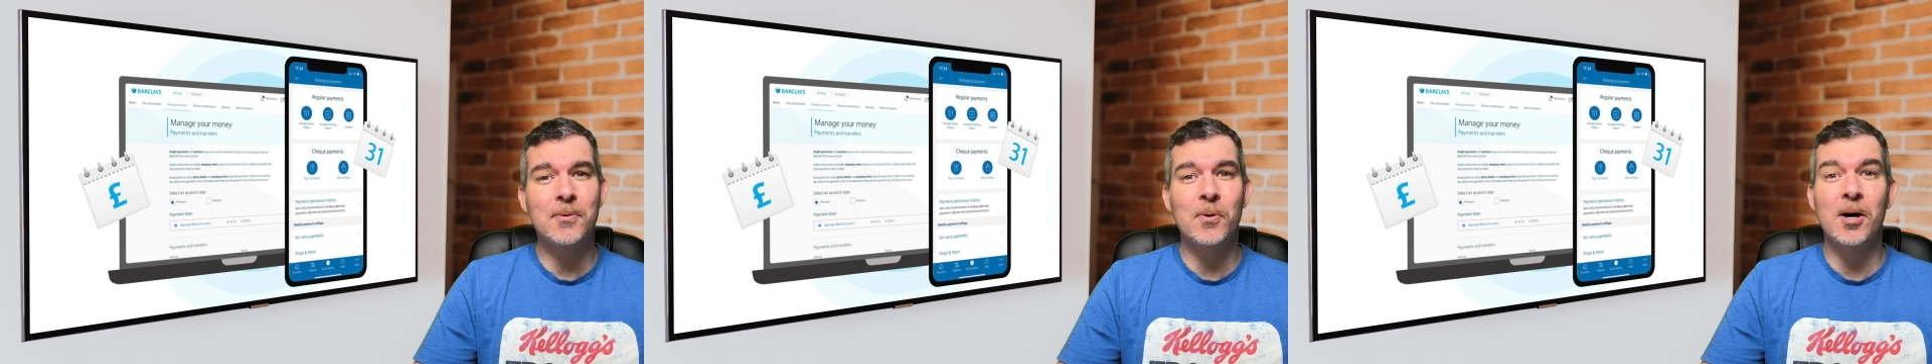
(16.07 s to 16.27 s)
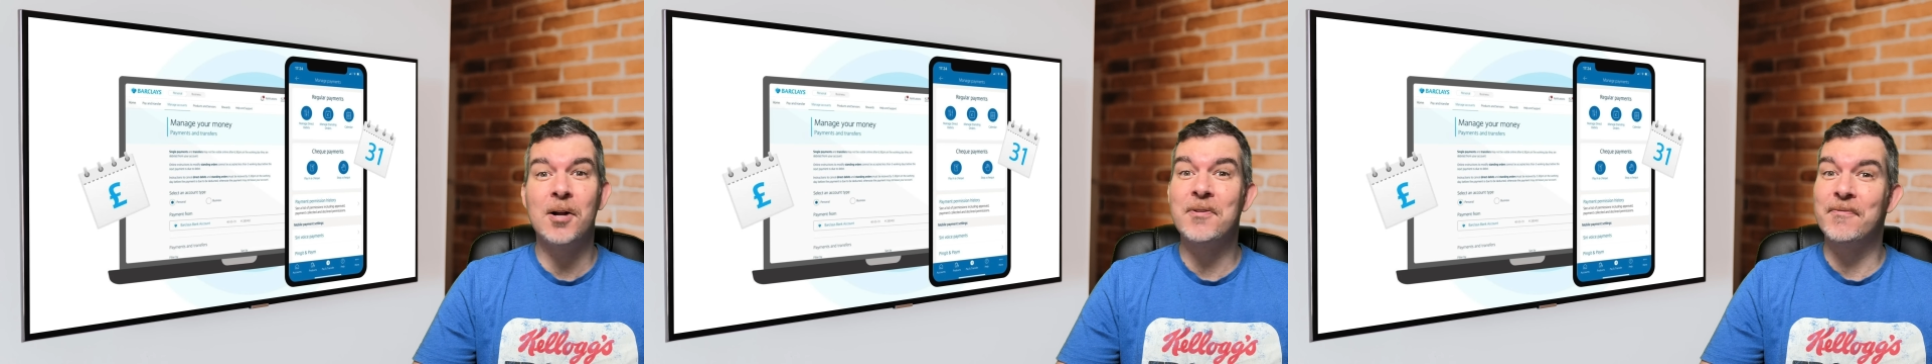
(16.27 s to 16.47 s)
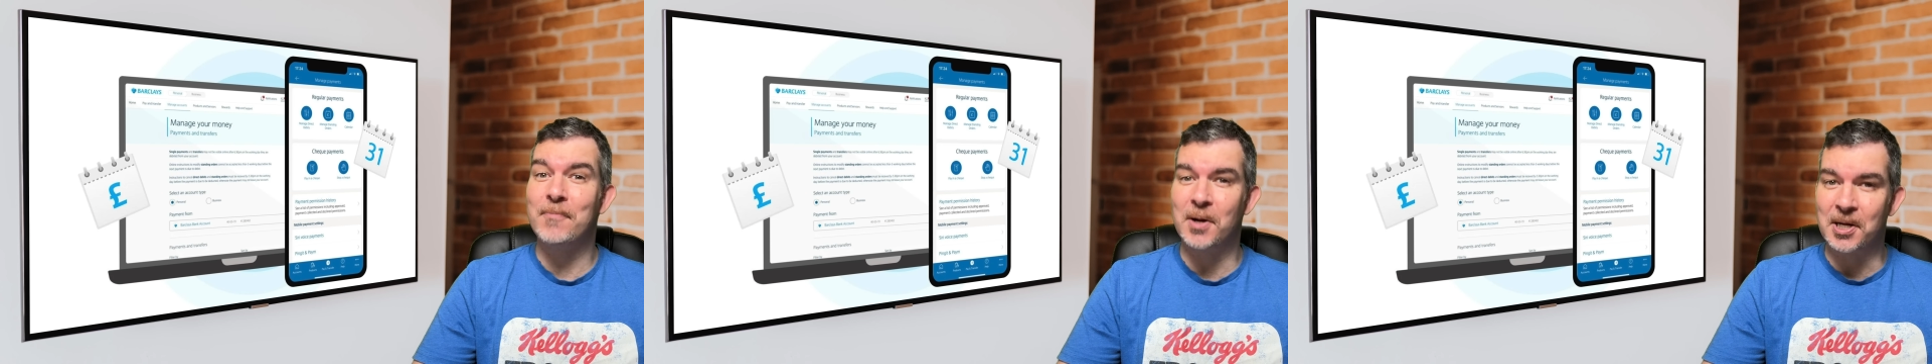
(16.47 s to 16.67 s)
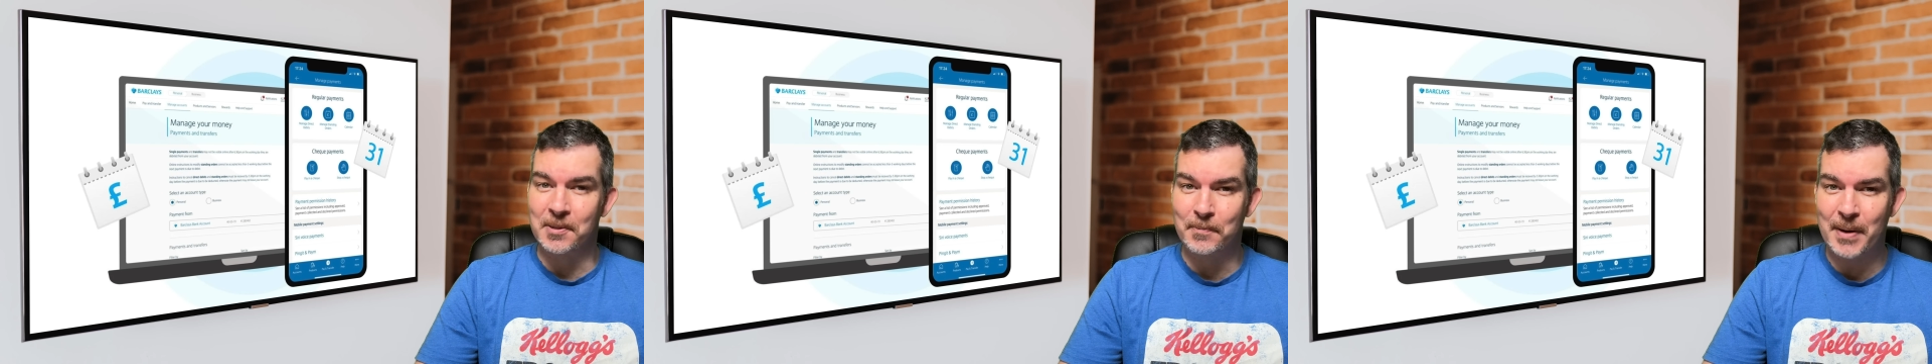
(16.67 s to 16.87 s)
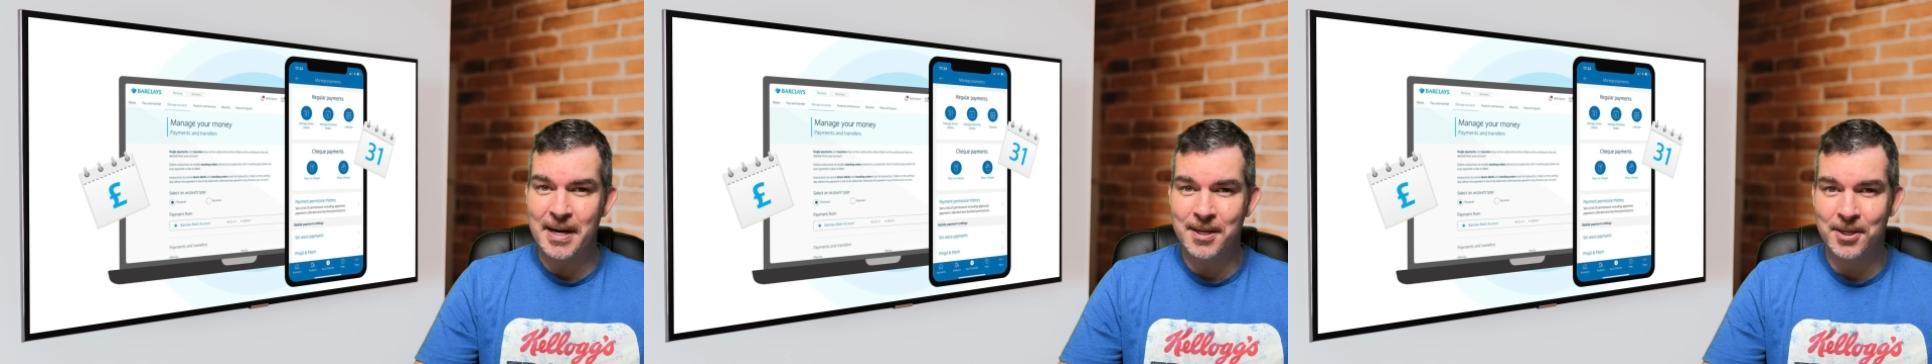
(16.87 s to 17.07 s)
world of
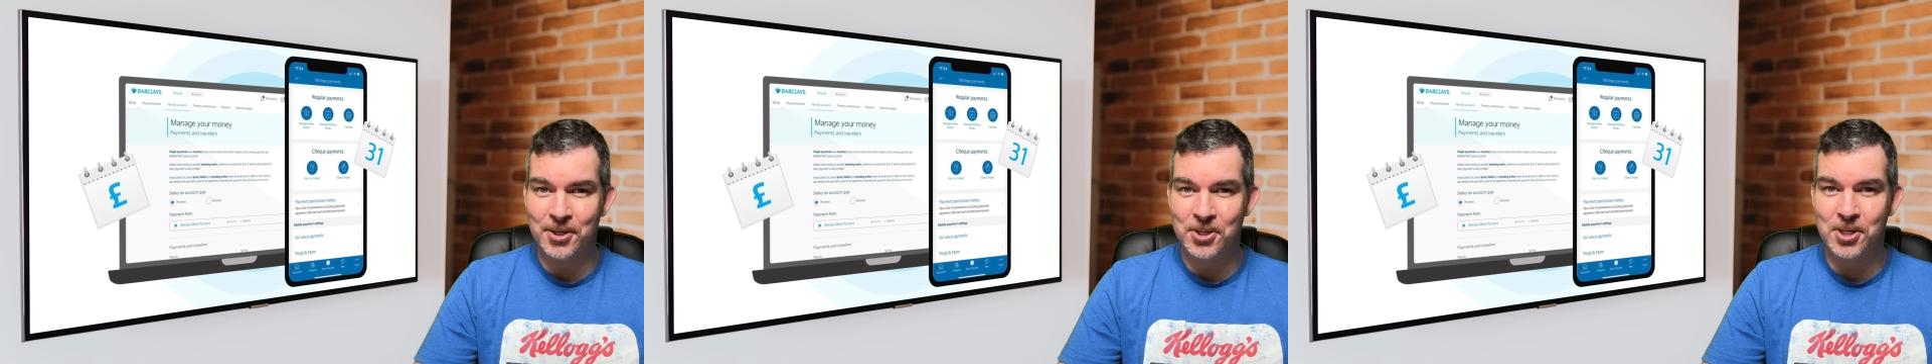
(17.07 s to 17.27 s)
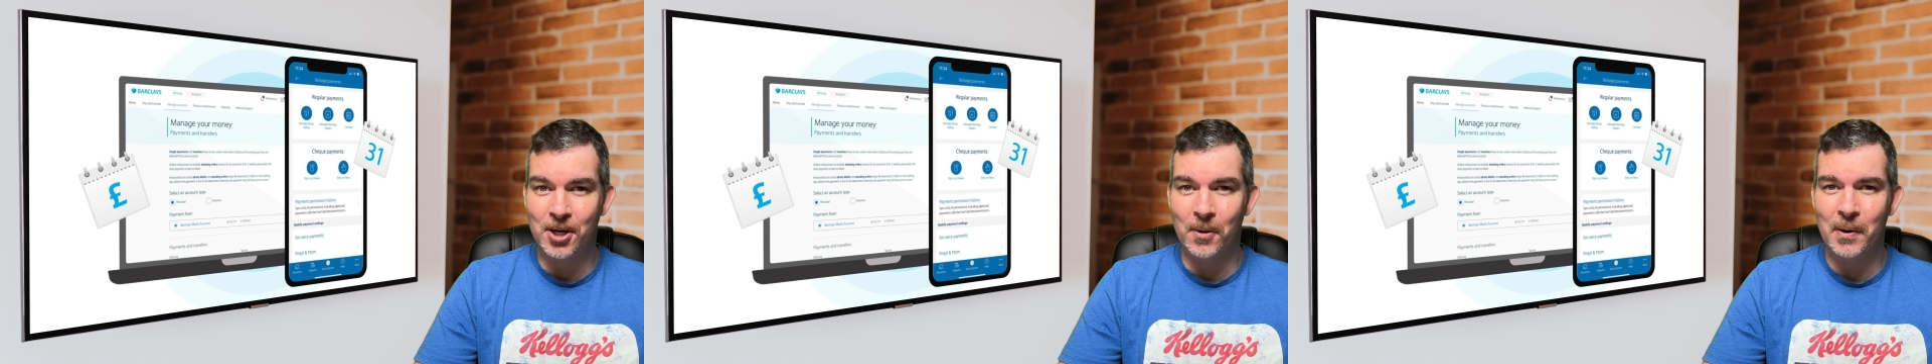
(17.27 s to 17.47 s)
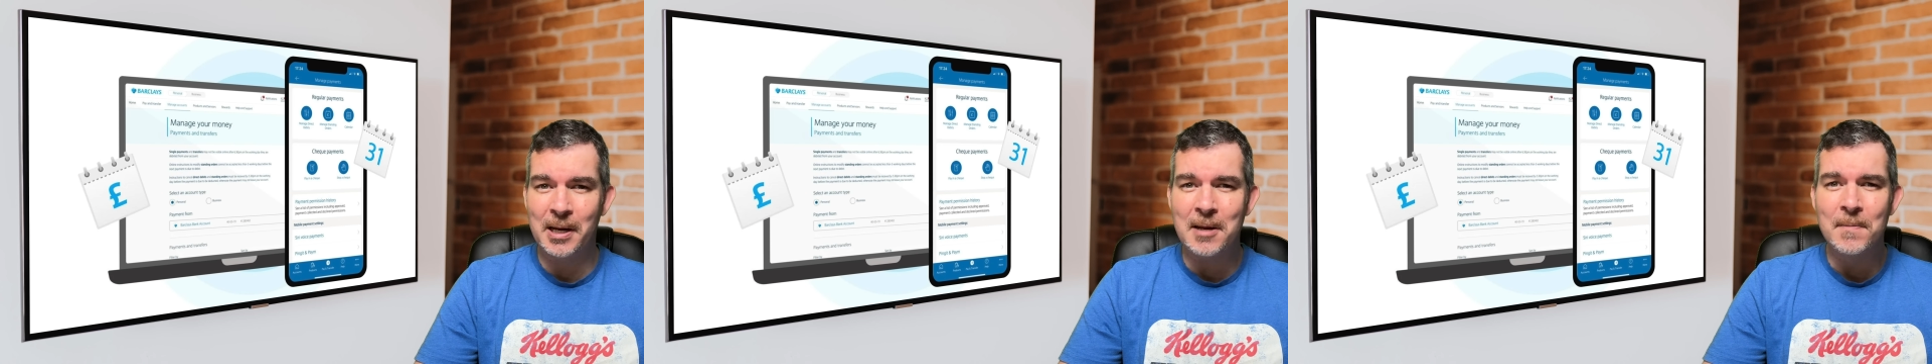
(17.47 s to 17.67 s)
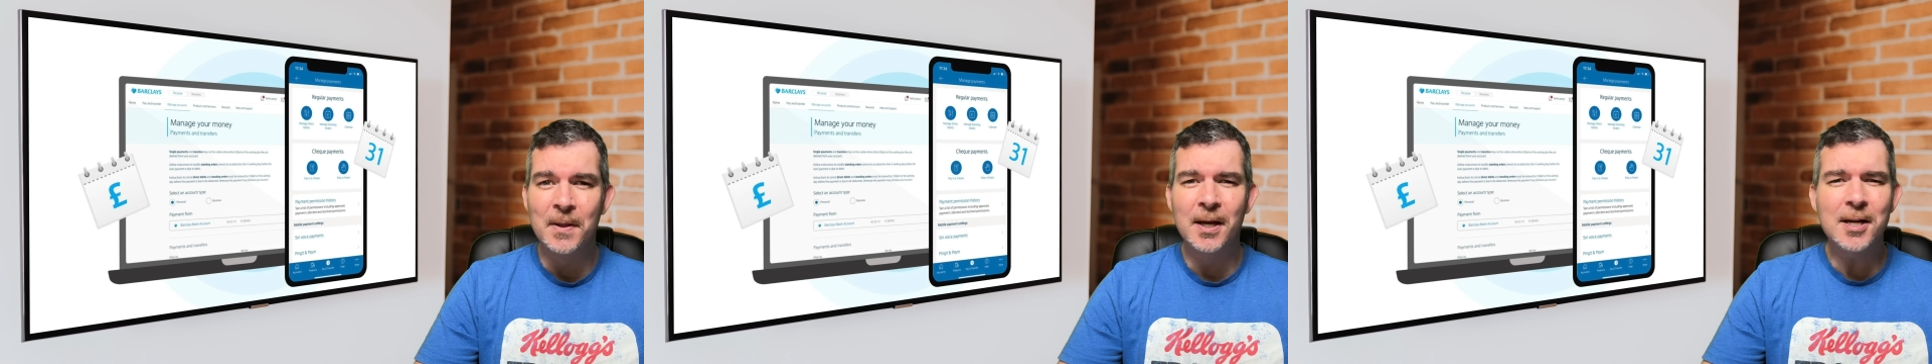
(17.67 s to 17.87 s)
modern banking, shall we?